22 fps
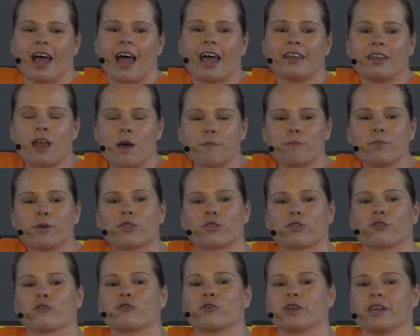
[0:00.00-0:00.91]
And number
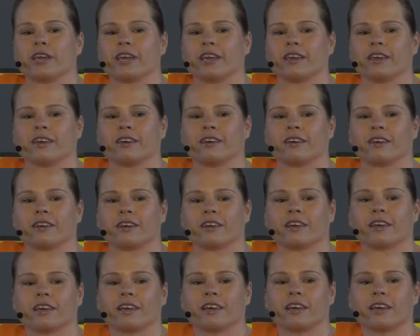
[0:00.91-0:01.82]
3
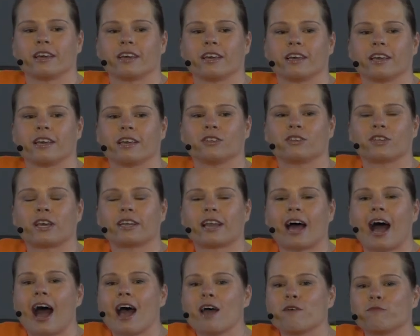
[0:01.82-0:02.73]
is that
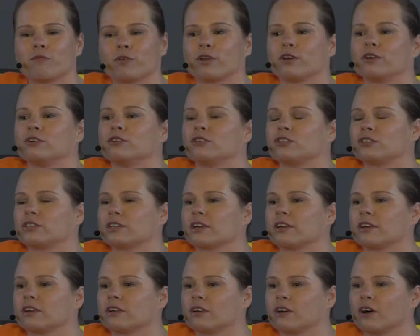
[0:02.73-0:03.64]
I've learned
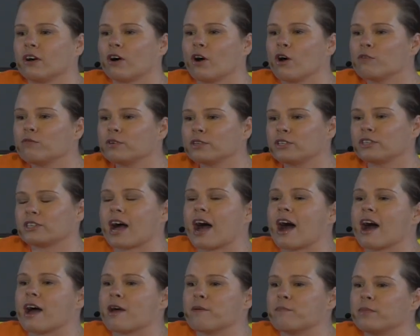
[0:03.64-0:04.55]
over
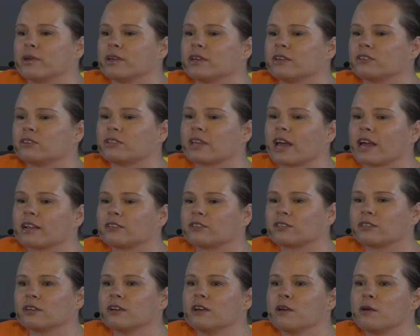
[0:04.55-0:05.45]
time is
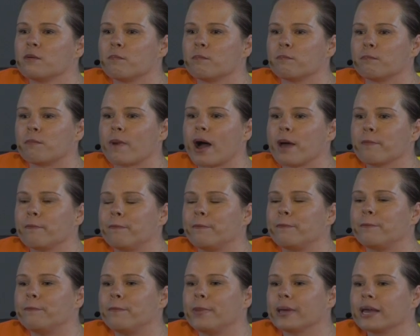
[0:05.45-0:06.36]
that my
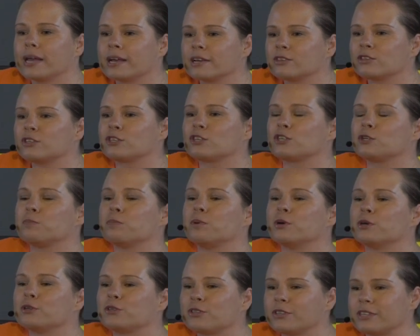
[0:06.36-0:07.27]
biggest
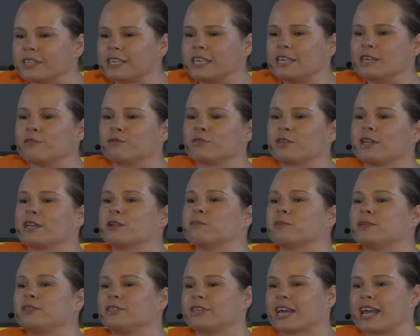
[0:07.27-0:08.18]
perceived
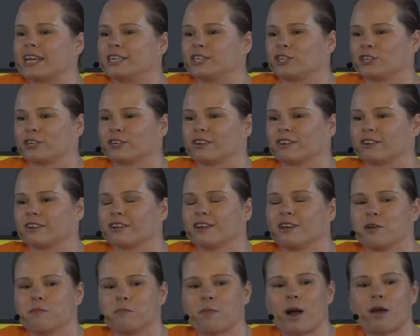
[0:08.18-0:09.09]
limitation,
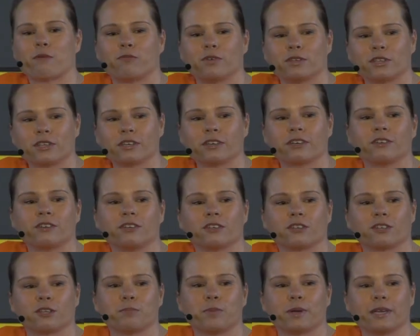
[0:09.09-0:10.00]
my physical
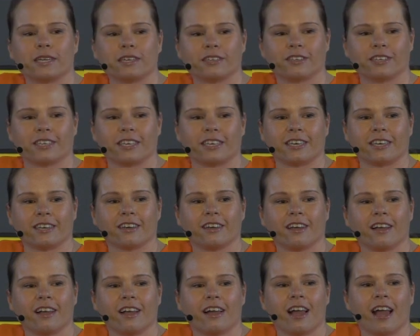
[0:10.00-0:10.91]
disability,
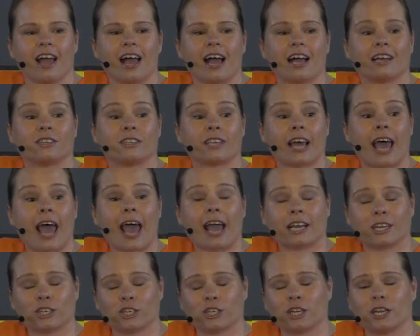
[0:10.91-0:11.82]
has
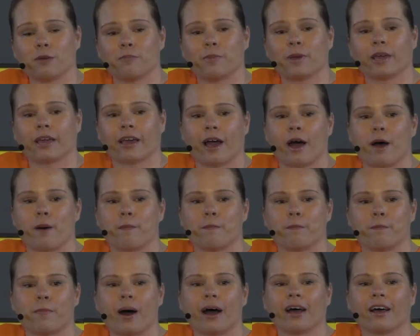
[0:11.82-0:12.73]
actually
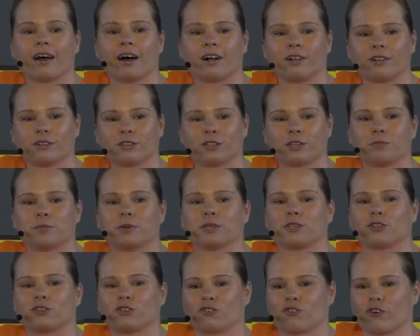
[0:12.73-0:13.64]
become my
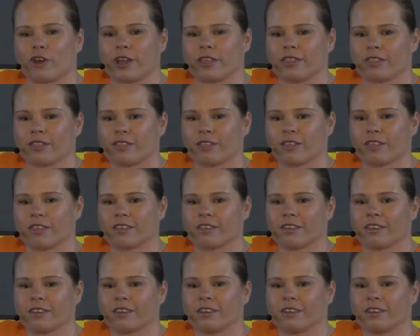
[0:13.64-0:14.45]
ultimate strength.